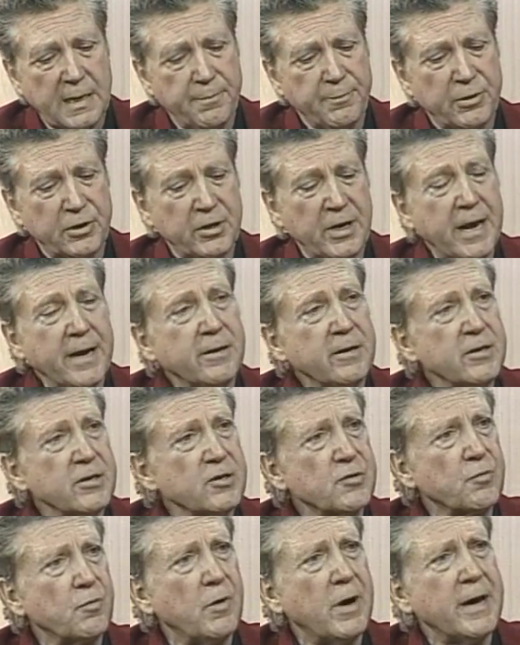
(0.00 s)

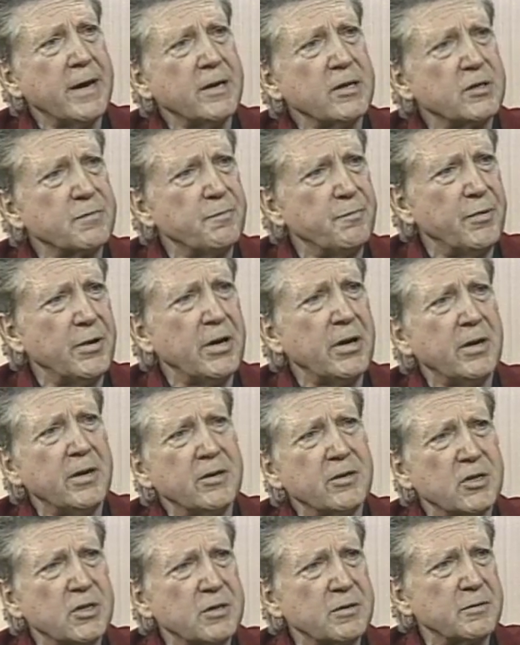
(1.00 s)
potatoes, rice,
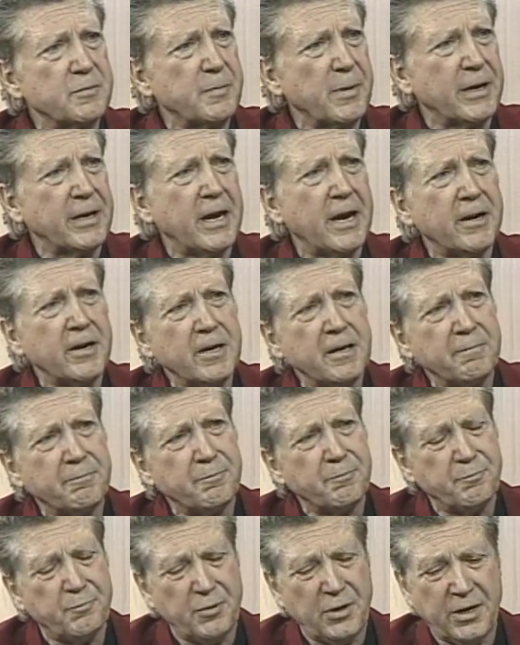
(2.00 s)
beans, spaghetti,
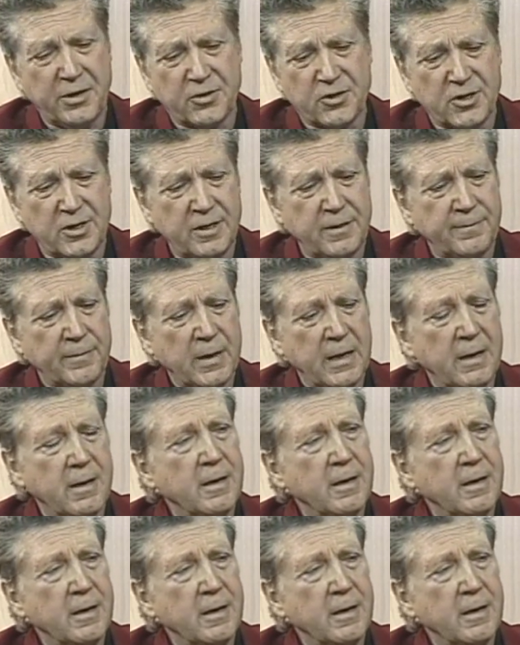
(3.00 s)
pizza,